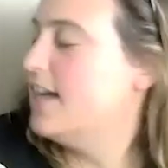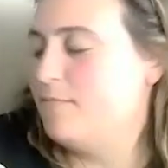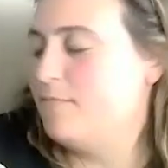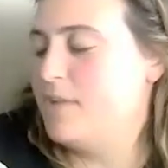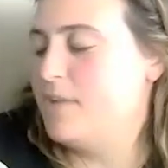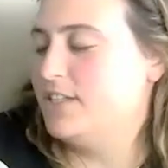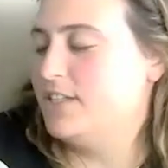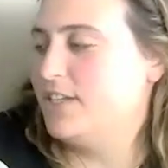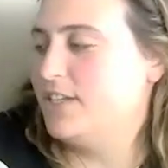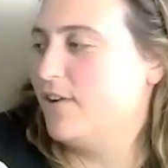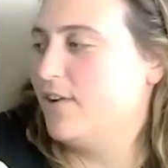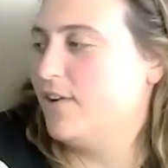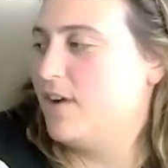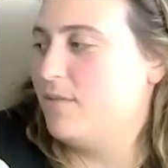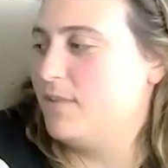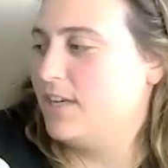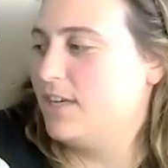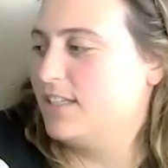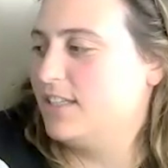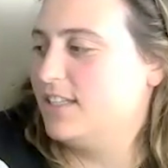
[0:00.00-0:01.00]
me too. I
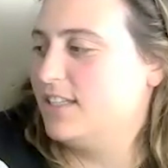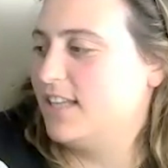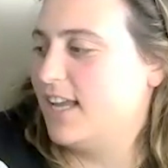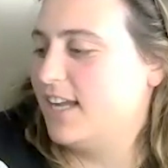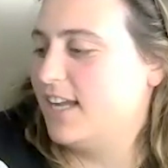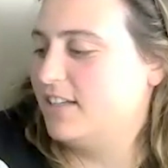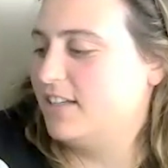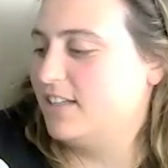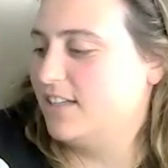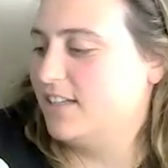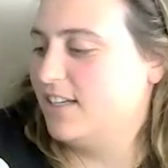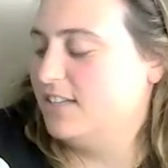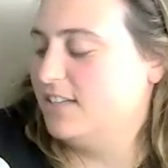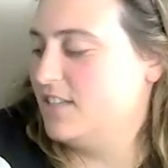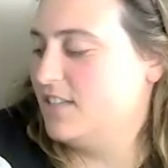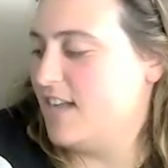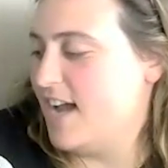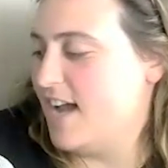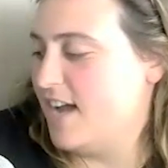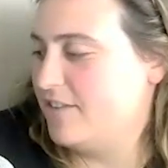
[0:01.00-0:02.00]
mean, it's like,
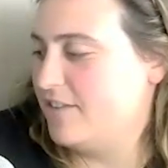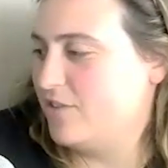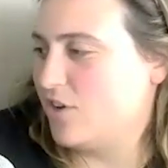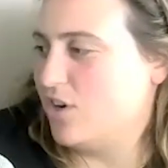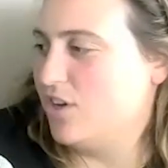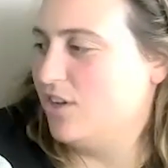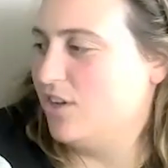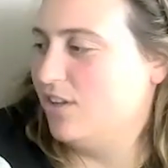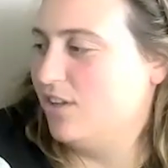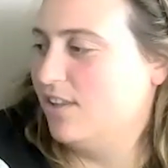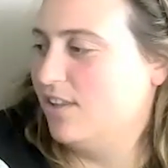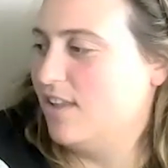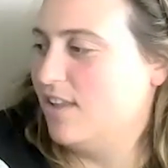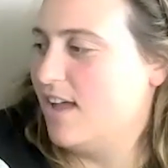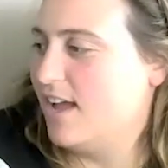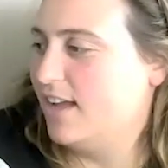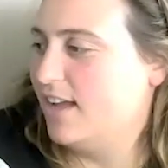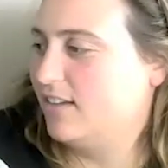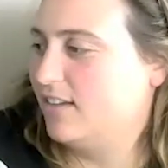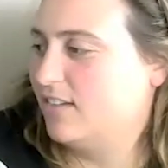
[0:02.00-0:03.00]
it's natural.
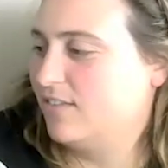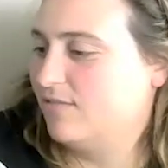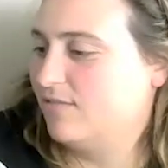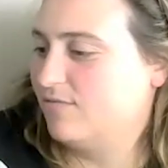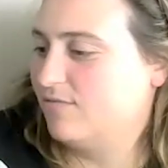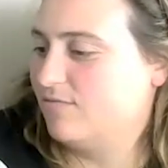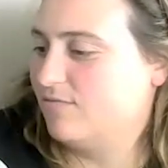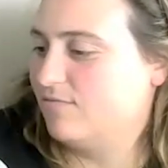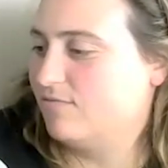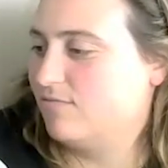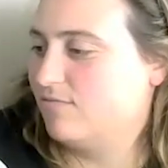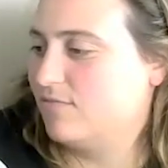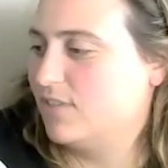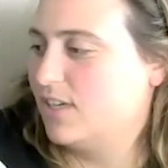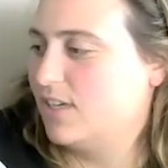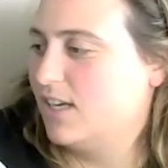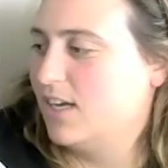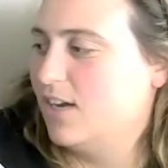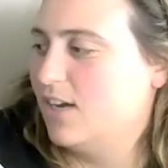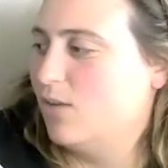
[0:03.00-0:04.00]
Like
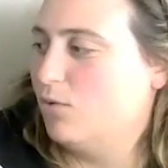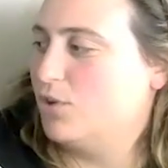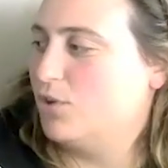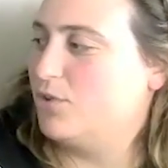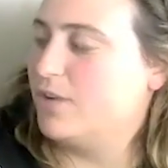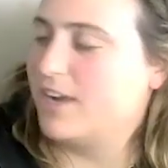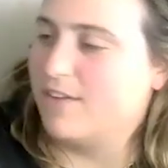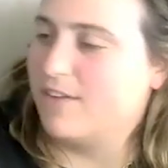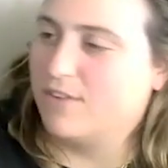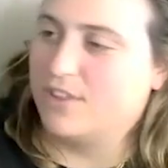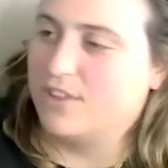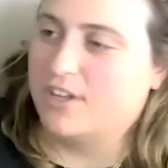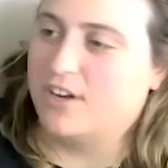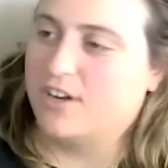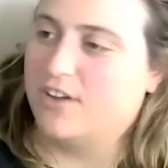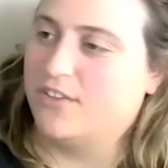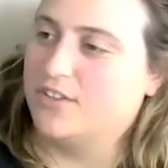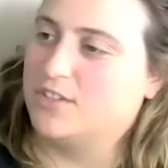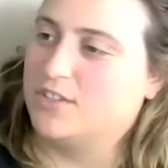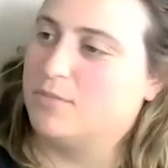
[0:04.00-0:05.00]
we're doing everything
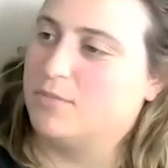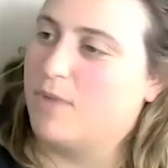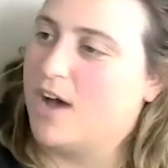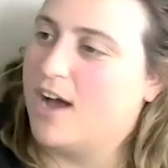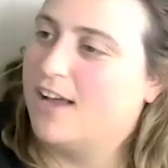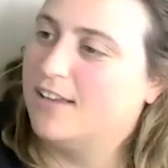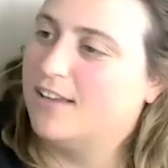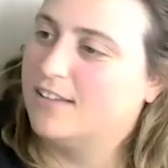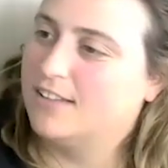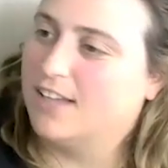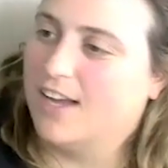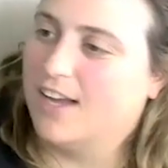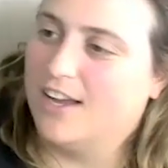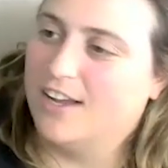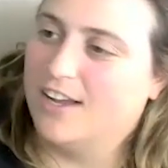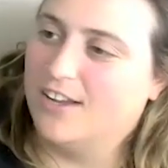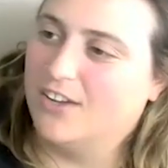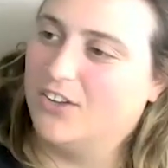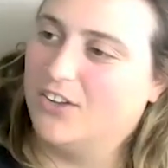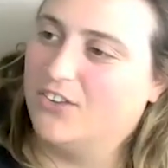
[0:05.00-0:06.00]
on the spot.
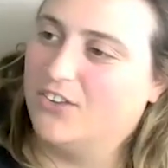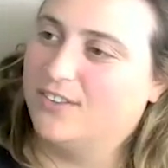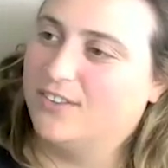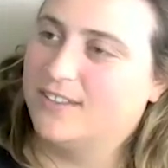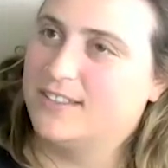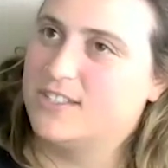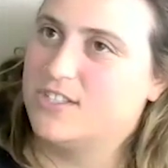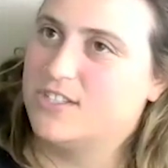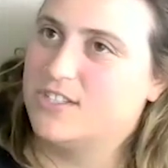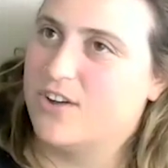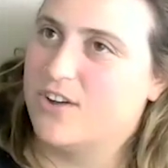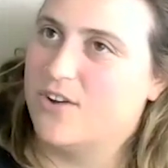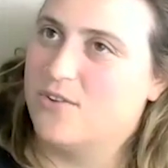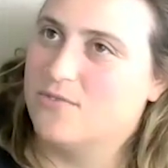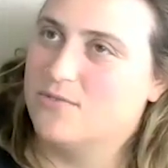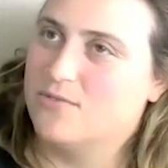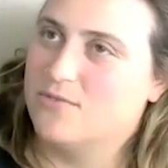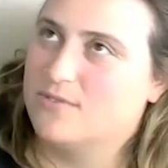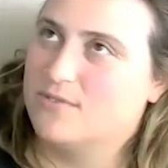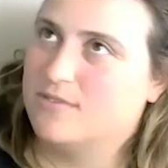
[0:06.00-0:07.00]

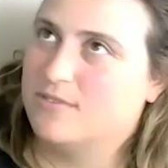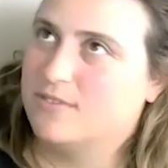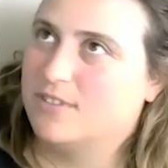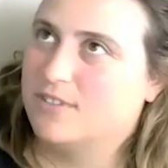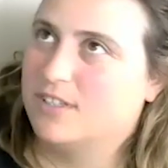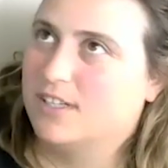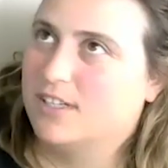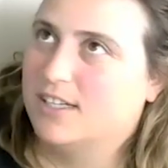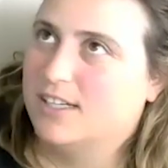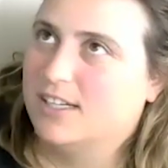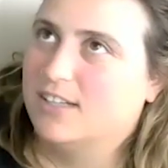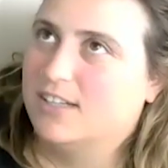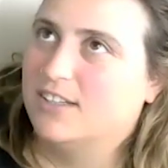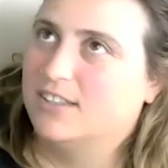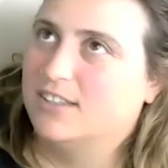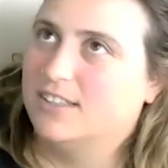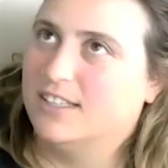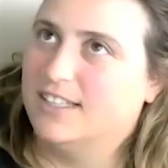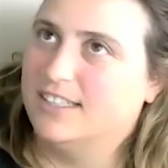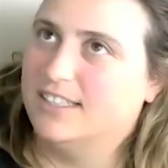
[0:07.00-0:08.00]
So
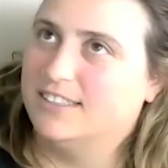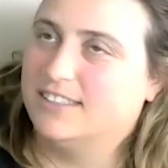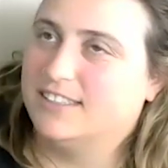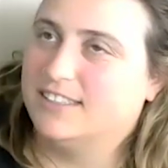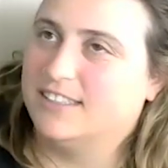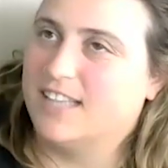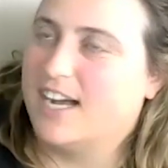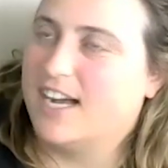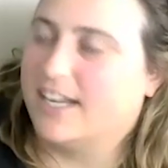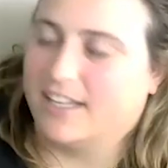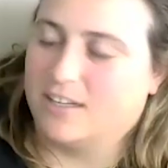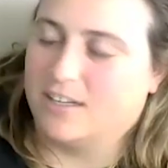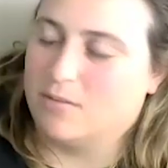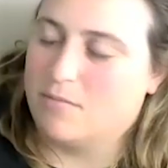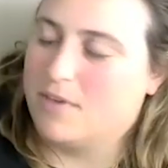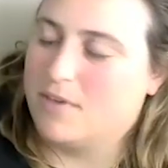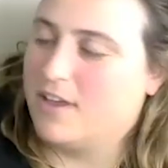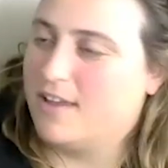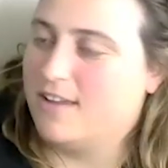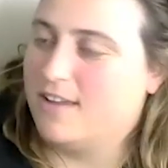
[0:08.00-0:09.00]
it's not going to
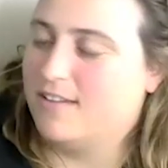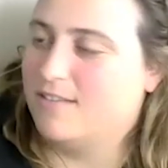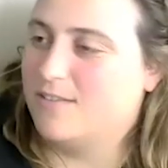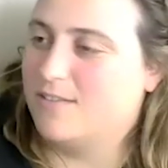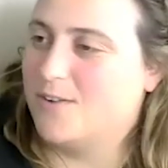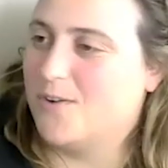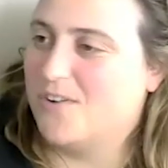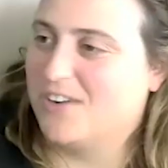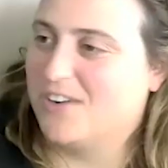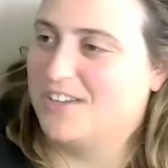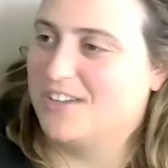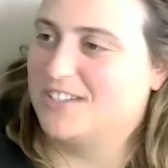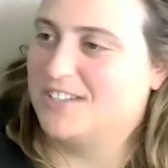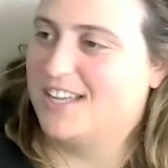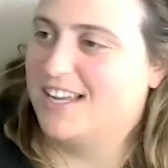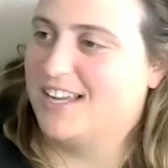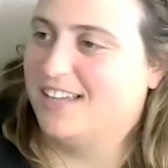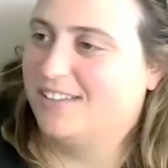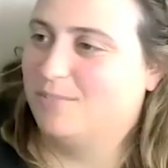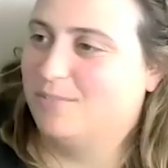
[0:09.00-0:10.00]
be always
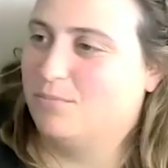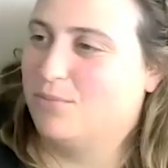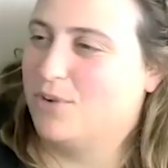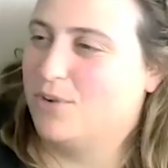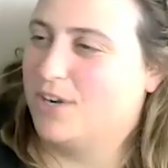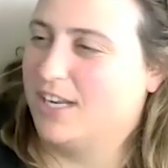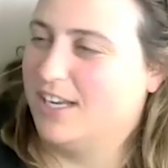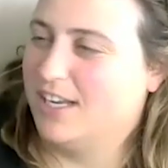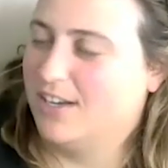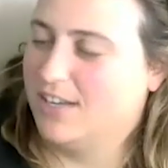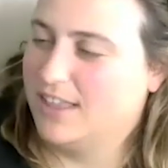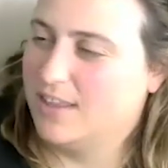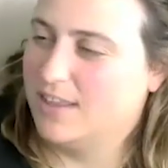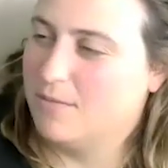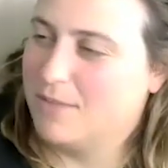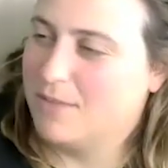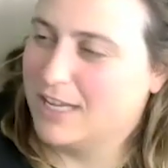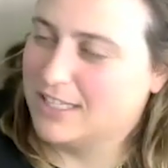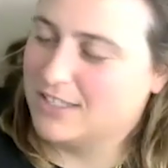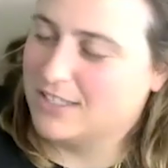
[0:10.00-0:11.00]
like pretty and the
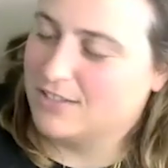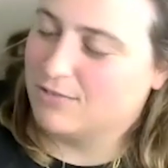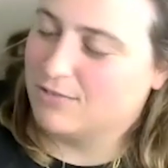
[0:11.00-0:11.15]
best